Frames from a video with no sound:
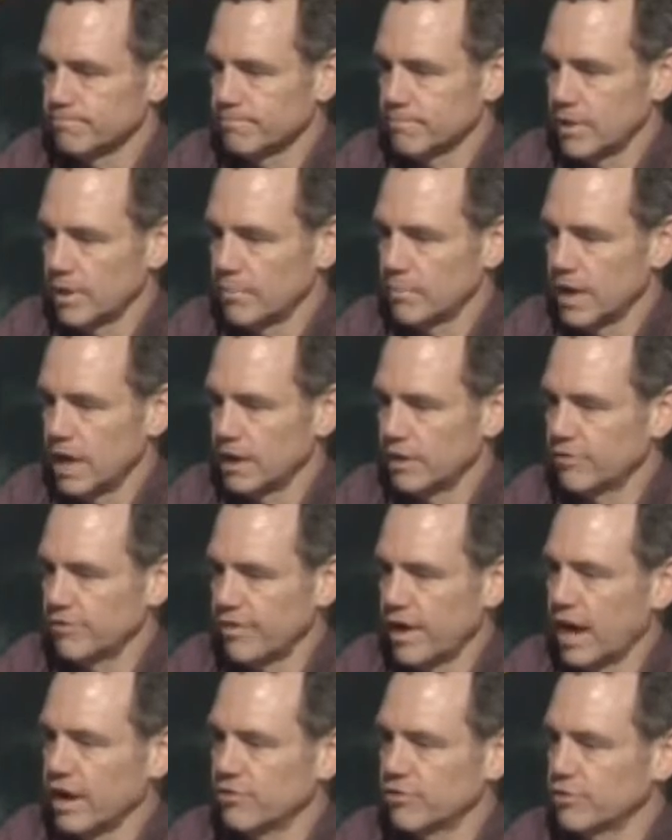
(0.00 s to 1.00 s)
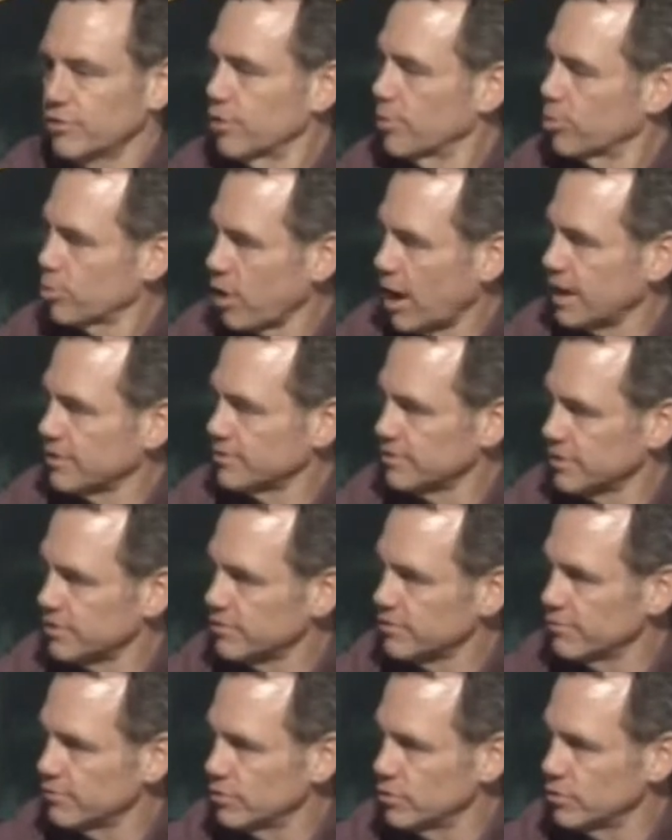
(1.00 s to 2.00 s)
manufactured or
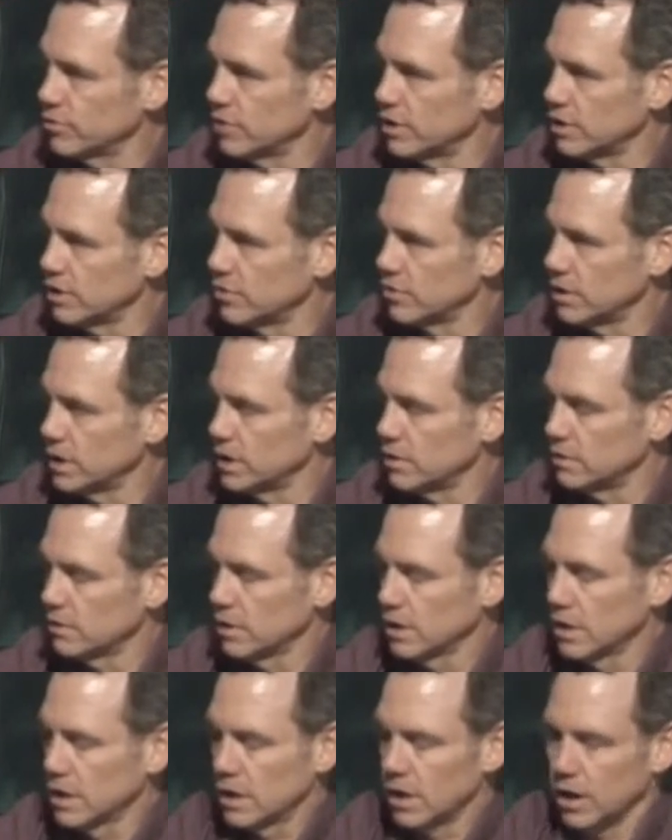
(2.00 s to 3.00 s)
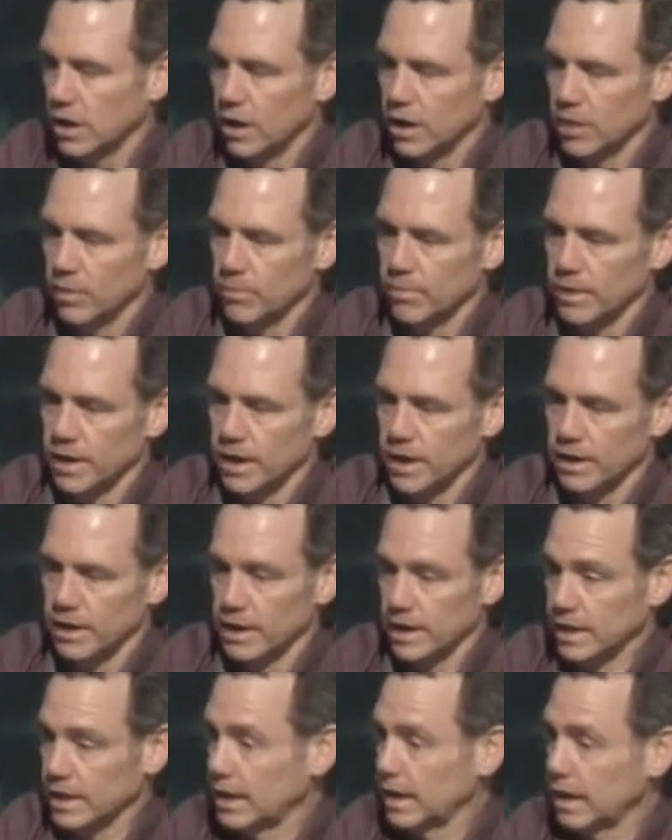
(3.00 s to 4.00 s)
processed food that you eat. Um, and
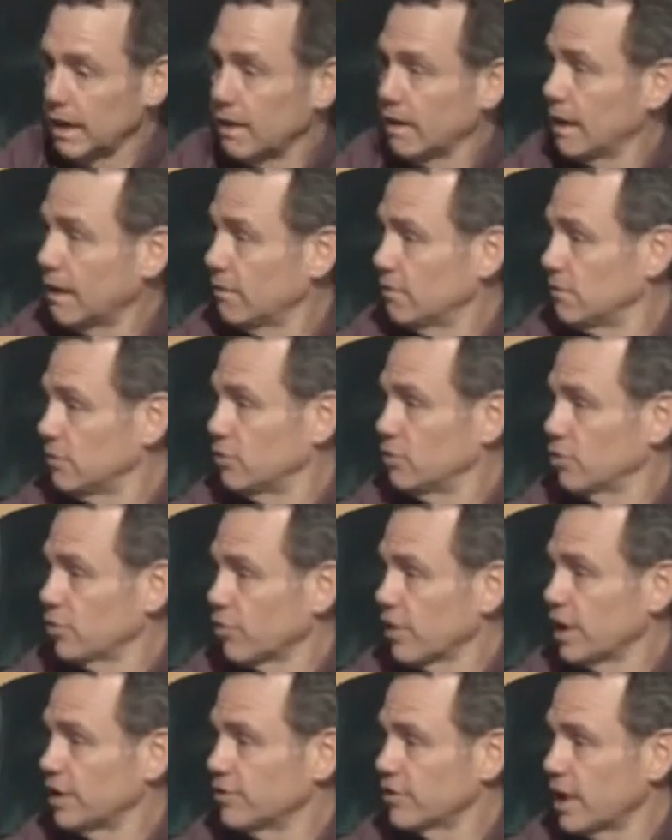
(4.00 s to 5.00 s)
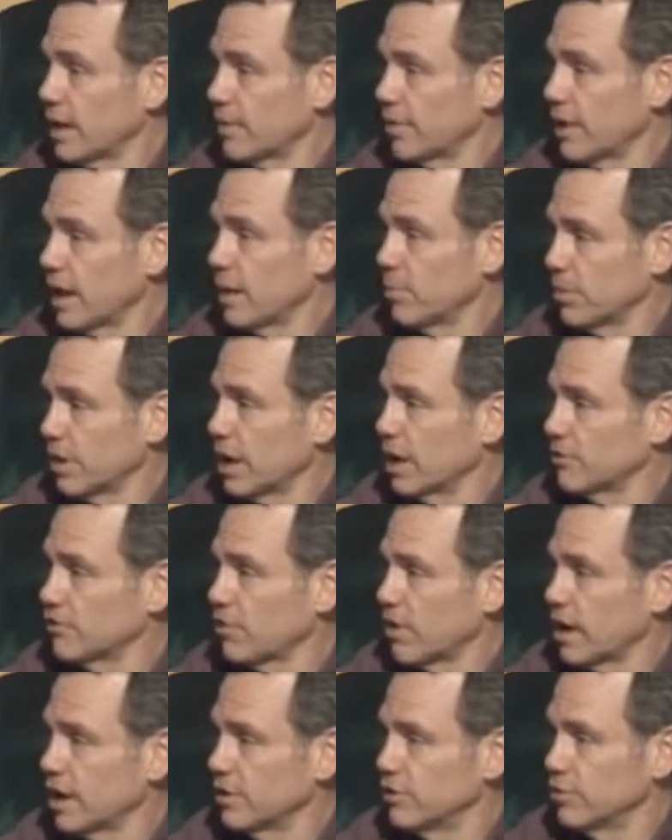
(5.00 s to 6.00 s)
again, I don't do a great job of that, but I
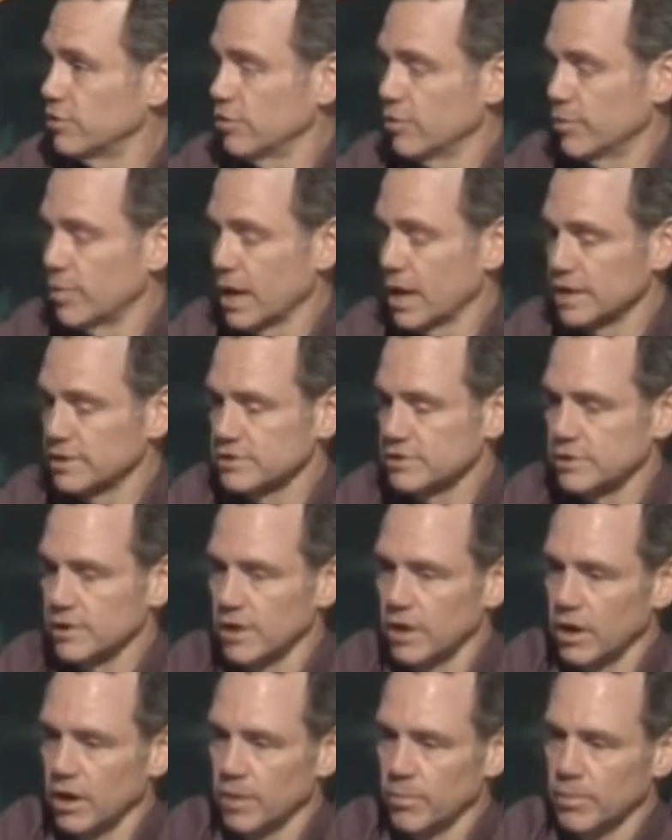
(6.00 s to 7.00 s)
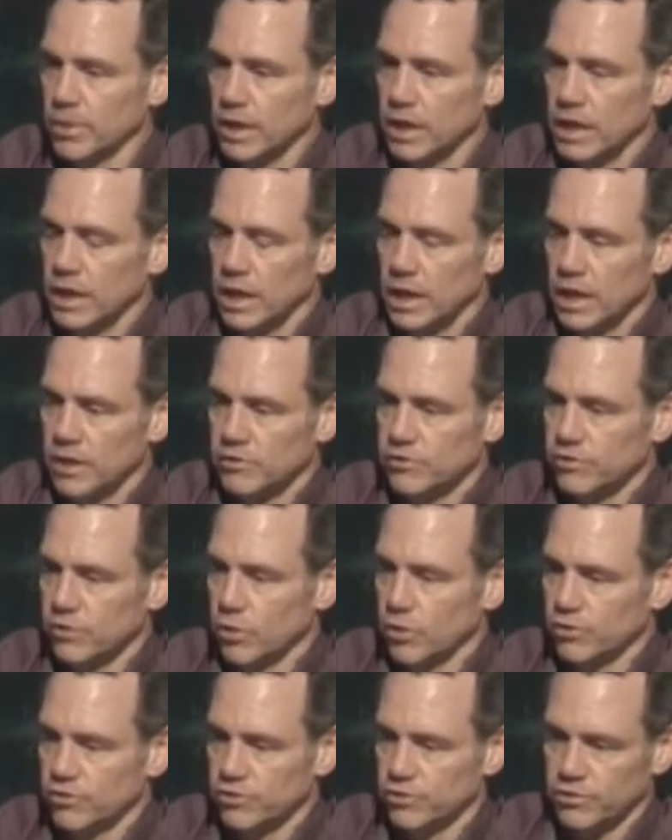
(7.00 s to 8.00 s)
try mm-hmm. to do the best. Um, and
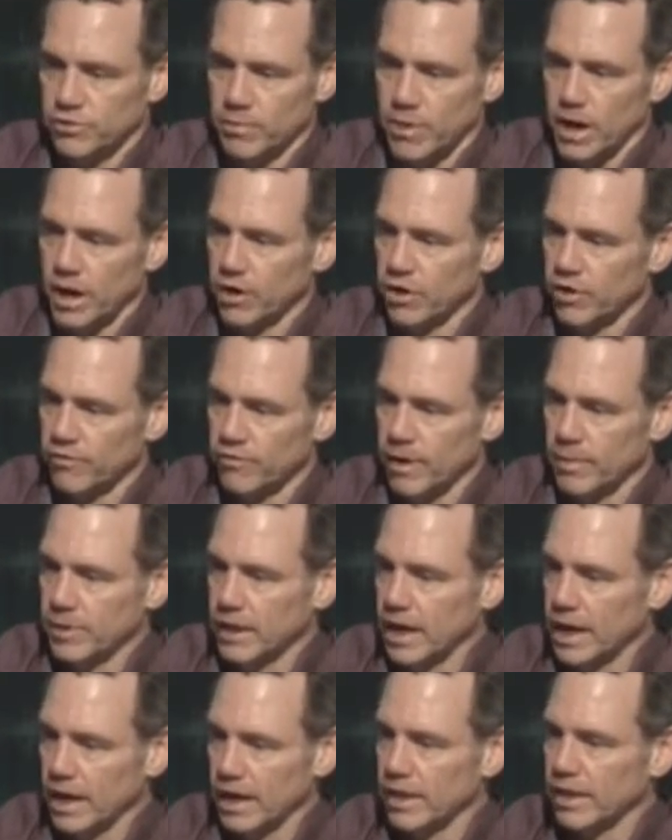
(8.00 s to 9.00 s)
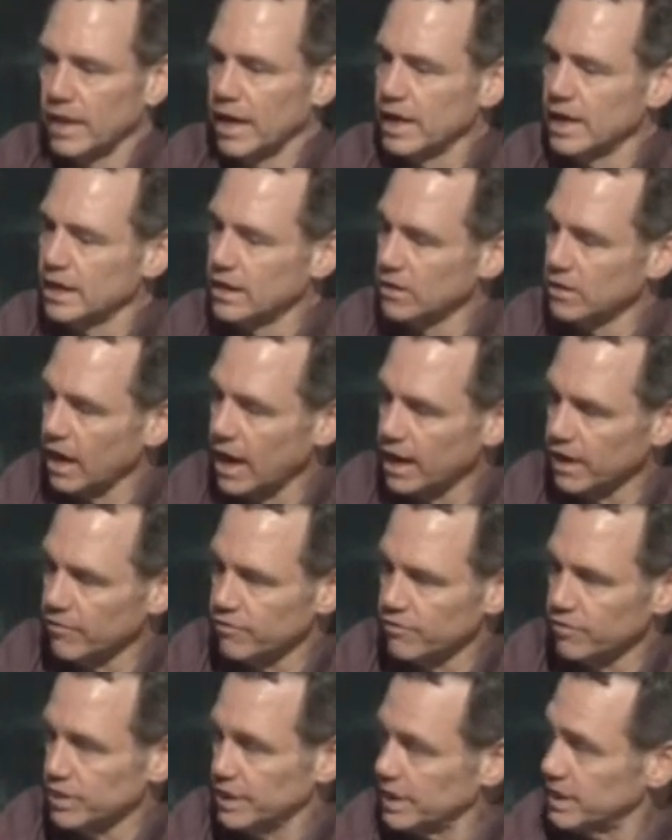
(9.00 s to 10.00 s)
so it's just a matter of, I mean, I, I, eat a lot
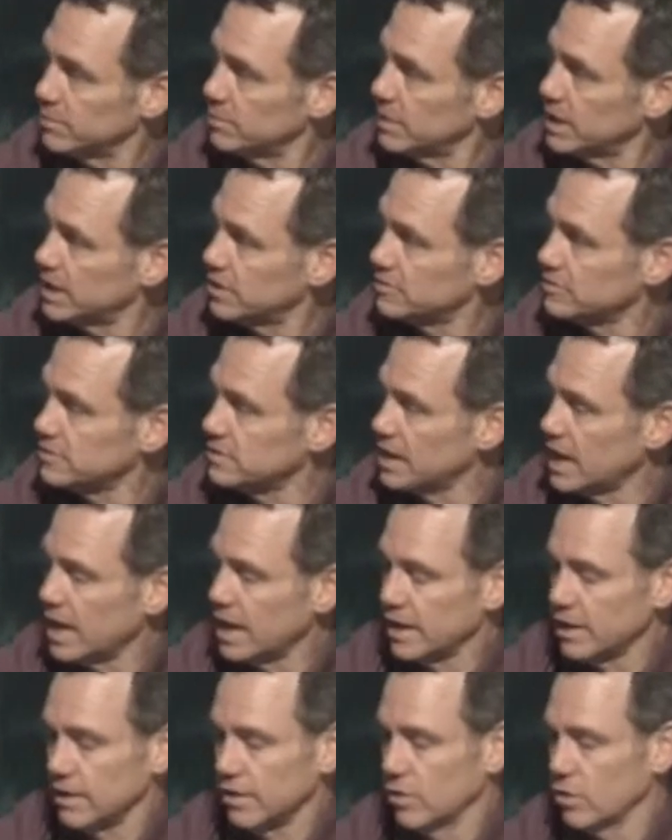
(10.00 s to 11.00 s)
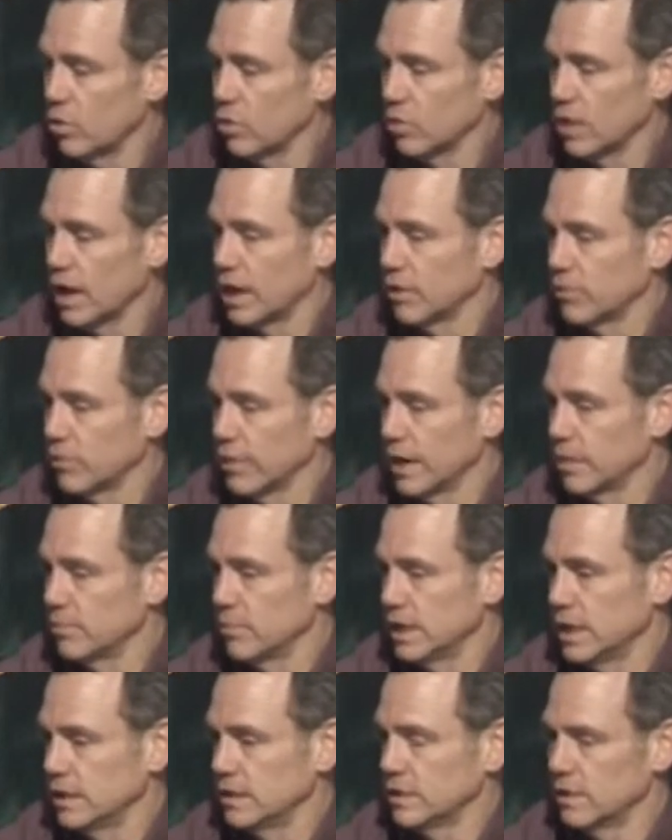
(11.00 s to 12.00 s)
of lean meats, not a whole lot of red
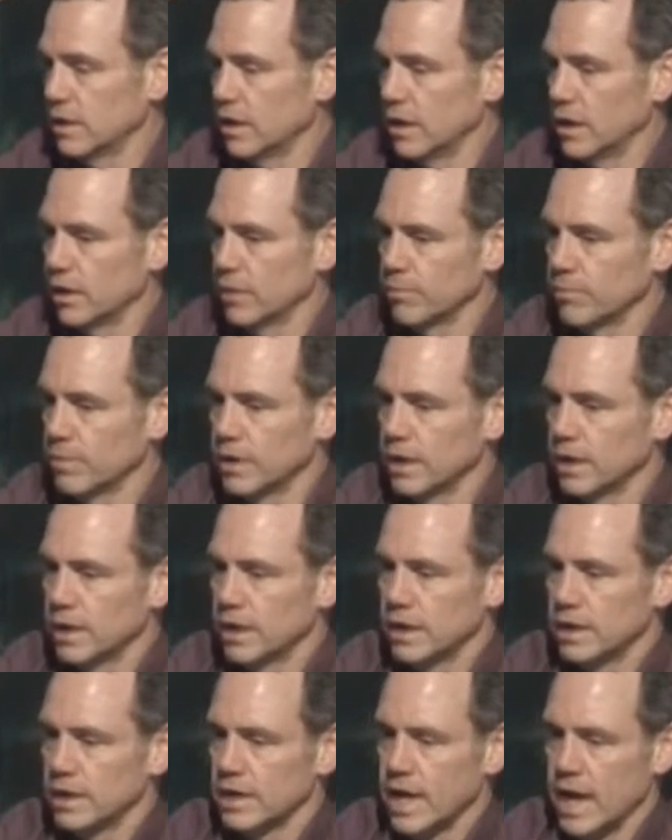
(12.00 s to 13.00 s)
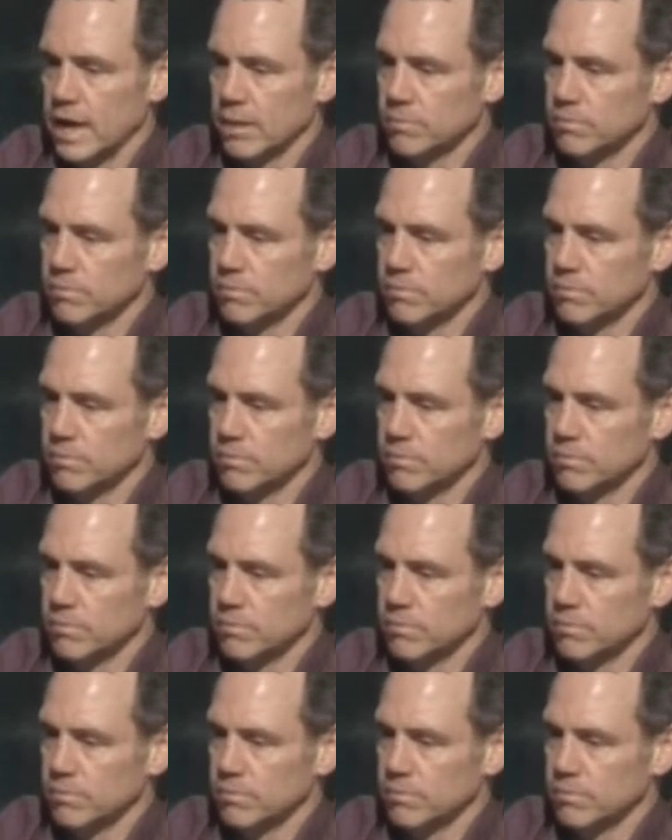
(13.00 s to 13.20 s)
meat, um, not